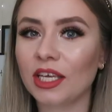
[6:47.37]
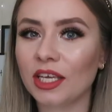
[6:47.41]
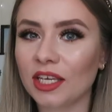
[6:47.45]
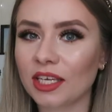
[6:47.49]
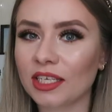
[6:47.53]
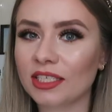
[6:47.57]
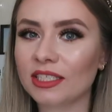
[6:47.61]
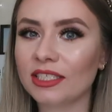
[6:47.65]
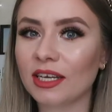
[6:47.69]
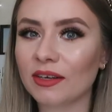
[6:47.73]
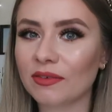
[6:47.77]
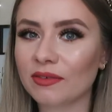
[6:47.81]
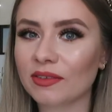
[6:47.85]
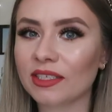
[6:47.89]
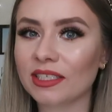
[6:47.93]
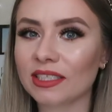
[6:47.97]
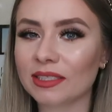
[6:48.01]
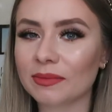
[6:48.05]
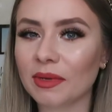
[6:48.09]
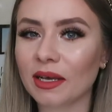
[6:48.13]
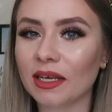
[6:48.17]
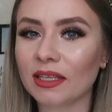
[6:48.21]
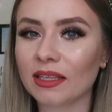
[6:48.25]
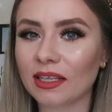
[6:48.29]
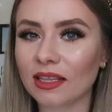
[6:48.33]
you can definitely
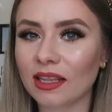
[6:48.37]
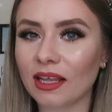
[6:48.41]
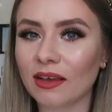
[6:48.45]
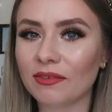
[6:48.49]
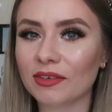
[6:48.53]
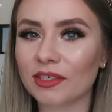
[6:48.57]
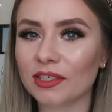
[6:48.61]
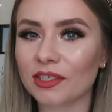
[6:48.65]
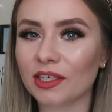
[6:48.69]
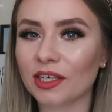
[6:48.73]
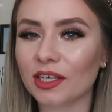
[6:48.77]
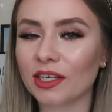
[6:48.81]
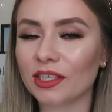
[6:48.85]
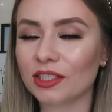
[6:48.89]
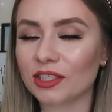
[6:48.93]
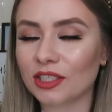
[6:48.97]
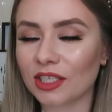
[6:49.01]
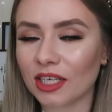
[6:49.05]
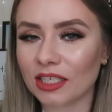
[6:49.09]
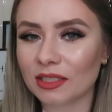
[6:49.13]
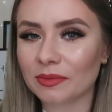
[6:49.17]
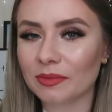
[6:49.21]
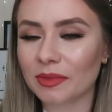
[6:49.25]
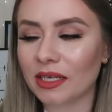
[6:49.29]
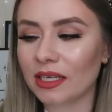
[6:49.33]
smell the lavender and
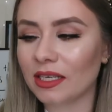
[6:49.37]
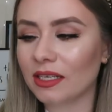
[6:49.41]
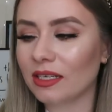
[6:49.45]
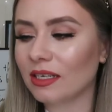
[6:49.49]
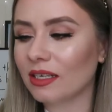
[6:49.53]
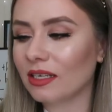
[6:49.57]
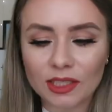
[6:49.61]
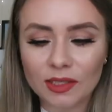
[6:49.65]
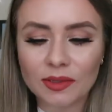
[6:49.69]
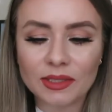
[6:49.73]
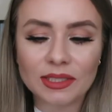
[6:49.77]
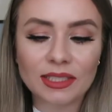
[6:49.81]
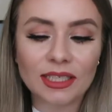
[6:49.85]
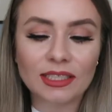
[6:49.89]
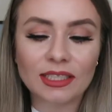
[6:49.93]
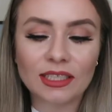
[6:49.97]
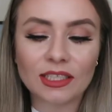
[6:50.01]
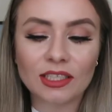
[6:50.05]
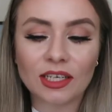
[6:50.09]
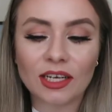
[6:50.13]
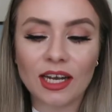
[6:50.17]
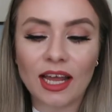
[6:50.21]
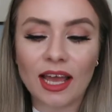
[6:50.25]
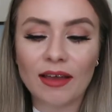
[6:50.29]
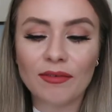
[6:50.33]
jasmine. So it says
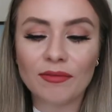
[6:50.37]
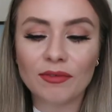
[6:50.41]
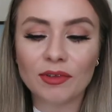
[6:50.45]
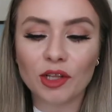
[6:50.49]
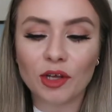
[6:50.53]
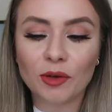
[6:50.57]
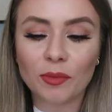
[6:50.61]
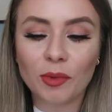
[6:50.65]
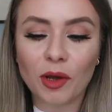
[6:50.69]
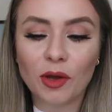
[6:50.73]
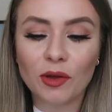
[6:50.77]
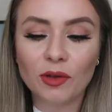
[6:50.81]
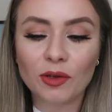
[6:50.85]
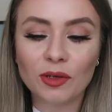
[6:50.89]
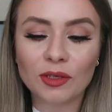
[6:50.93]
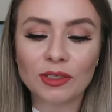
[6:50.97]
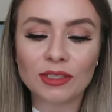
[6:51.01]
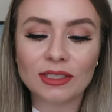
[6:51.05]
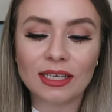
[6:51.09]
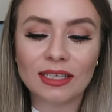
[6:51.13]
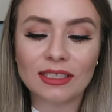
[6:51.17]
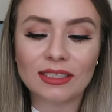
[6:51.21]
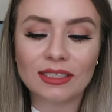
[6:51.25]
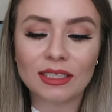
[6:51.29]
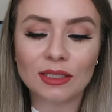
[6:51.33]
it's going to envelope all your
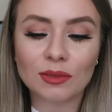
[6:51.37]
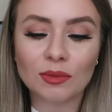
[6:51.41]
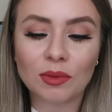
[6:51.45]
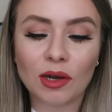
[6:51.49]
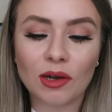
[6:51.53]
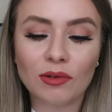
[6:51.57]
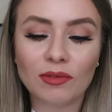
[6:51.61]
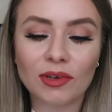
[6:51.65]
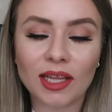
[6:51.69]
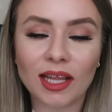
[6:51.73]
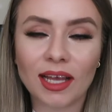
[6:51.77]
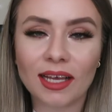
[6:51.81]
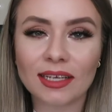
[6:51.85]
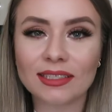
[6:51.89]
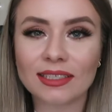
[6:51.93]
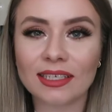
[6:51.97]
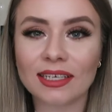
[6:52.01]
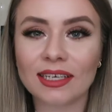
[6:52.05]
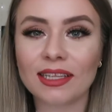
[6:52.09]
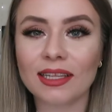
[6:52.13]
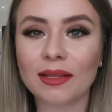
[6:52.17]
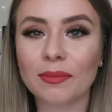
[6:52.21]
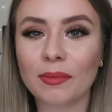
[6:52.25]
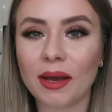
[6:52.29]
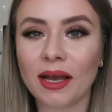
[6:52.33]
senses while
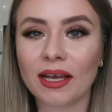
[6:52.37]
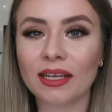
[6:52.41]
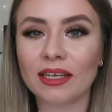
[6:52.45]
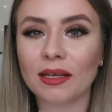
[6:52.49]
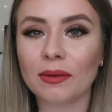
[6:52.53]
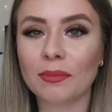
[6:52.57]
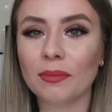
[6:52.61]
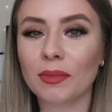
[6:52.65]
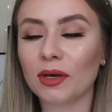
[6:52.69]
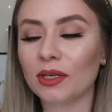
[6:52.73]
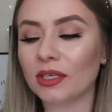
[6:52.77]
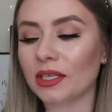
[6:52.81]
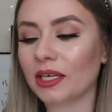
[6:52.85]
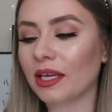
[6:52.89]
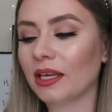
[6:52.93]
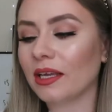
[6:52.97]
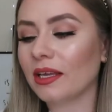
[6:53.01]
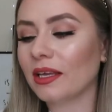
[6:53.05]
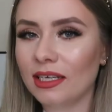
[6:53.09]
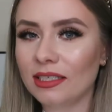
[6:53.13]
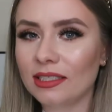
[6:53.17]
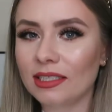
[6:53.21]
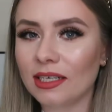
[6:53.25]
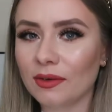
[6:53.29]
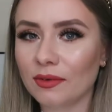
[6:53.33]
relaxing the mind and body.
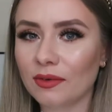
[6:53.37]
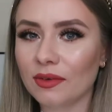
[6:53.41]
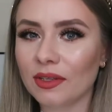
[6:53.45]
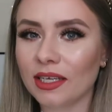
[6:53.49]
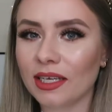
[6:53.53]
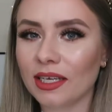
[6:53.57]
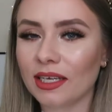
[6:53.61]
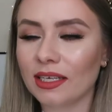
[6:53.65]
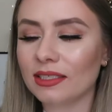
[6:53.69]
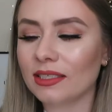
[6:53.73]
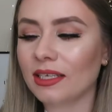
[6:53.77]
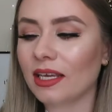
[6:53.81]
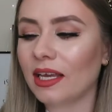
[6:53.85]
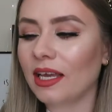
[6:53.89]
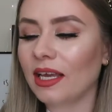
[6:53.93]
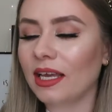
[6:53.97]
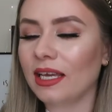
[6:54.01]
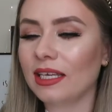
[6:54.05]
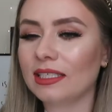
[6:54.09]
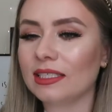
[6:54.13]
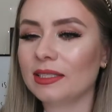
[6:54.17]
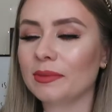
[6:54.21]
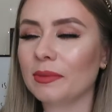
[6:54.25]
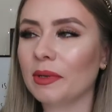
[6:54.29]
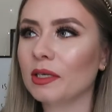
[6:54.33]
It definitely is.
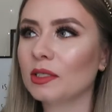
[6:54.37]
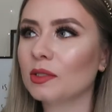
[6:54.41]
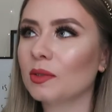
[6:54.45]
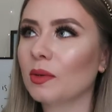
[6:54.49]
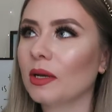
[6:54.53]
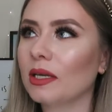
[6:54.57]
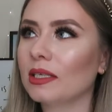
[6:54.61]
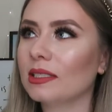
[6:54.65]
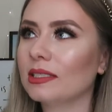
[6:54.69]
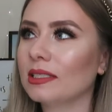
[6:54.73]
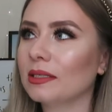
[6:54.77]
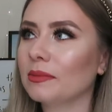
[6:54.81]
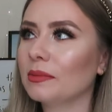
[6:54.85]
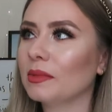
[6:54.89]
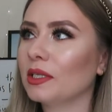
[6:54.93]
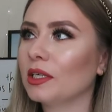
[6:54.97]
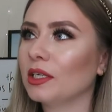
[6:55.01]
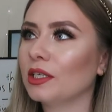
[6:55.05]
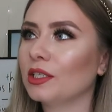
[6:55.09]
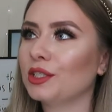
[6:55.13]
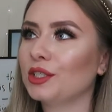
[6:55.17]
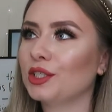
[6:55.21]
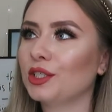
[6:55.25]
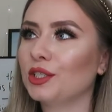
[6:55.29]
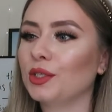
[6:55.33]
It smells quite
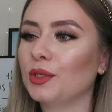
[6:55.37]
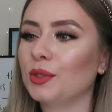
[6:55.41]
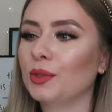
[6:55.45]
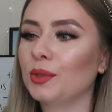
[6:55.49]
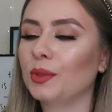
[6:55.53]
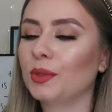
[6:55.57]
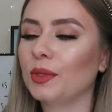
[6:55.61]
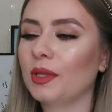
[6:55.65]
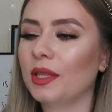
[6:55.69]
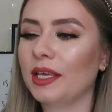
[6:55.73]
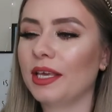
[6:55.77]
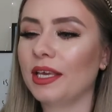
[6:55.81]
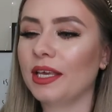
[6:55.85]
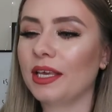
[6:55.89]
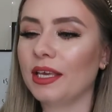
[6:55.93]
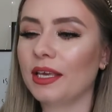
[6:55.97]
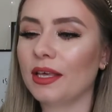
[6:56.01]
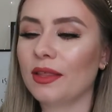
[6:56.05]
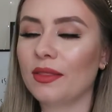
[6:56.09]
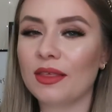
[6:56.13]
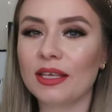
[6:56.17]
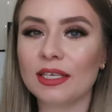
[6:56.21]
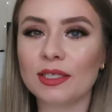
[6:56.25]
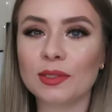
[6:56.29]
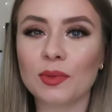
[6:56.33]
similar to
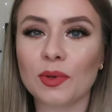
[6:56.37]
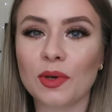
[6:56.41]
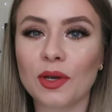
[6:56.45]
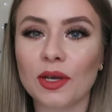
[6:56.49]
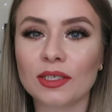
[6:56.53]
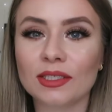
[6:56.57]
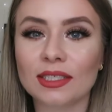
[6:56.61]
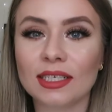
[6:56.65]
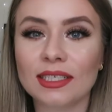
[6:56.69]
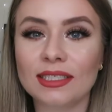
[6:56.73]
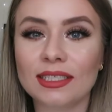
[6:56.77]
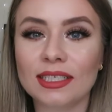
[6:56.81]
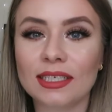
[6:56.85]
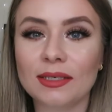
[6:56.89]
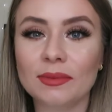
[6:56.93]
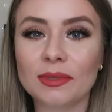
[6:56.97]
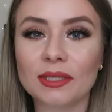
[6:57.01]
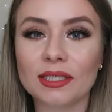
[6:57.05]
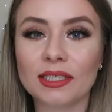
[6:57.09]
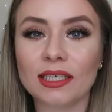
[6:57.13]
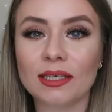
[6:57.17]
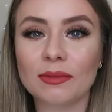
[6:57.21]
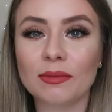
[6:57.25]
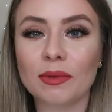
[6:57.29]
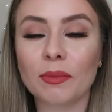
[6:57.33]
the This Works Deep
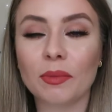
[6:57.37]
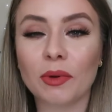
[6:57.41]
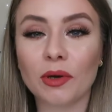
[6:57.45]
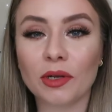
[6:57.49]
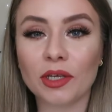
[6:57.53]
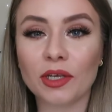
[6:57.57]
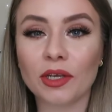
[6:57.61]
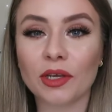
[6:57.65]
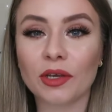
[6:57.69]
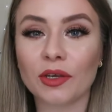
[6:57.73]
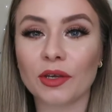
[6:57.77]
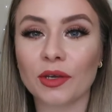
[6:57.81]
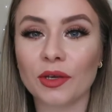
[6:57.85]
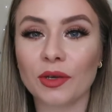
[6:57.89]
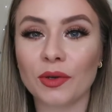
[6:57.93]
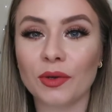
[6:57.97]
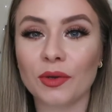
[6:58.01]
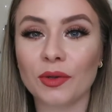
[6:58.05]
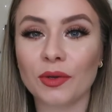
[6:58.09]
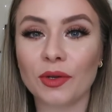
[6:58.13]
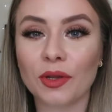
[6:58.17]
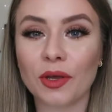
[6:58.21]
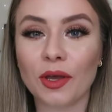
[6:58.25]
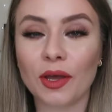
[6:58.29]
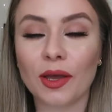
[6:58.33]
Sleep Body
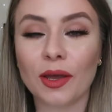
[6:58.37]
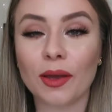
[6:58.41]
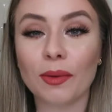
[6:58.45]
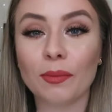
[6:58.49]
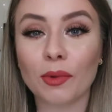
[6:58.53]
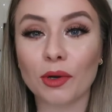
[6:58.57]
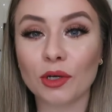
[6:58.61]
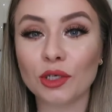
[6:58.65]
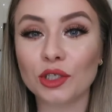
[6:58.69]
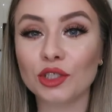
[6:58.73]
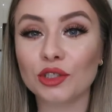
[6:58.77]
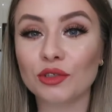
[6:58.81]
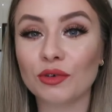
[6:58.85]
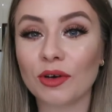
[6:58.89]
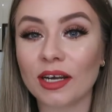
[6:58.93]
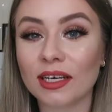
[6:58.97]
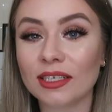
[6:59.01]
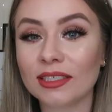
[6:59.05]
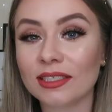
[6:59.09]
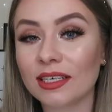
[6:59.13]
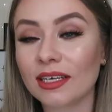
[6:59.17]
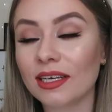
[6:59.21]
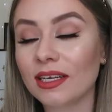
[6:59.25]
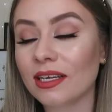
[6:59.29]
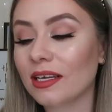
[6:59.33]
Cocoon uh,
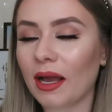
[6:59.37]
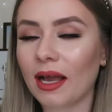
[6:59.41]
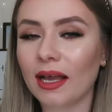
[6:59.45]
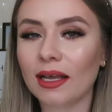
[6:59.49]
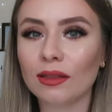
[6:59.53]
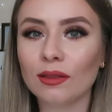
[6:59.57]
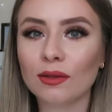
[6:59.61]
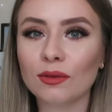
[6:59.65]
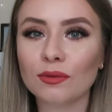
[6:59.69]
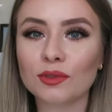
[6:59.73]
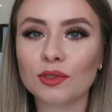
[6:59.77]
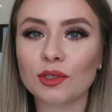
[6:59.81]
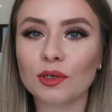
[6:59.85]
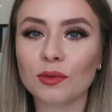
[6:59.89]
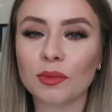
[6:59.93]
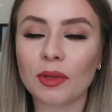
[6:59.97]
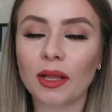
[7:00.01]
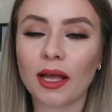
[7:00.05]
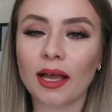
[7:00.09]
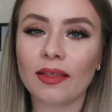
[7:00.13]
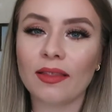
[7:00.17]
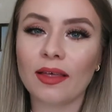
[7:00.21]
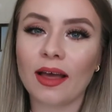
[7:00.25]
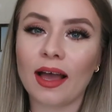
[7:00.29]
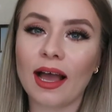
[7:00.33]
Moisturiser. I love to
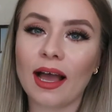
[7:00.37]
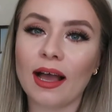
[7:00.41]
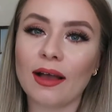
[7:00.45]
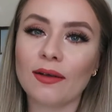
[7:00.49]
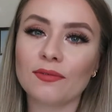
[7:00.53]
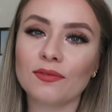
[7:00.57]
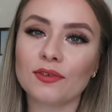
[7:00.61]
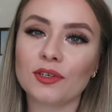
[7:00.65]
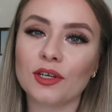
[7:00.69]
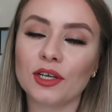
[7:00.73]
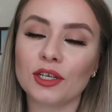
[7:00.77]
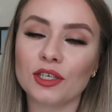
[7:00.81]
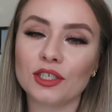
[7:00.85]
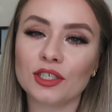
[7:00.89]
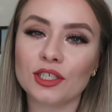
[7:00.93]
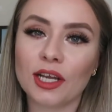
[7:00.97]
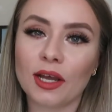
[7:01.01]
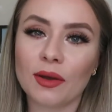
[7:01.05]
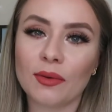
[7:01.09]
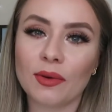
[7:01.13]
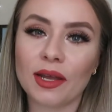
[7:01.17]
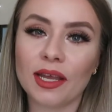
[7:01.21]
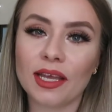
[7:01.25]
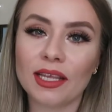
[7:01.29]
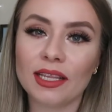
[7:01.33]
apply that after a
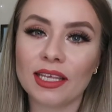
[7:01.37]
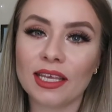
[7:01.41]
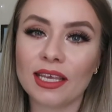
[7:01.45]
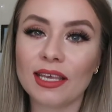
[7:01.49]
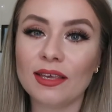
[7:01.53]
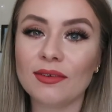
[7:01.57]
shower in the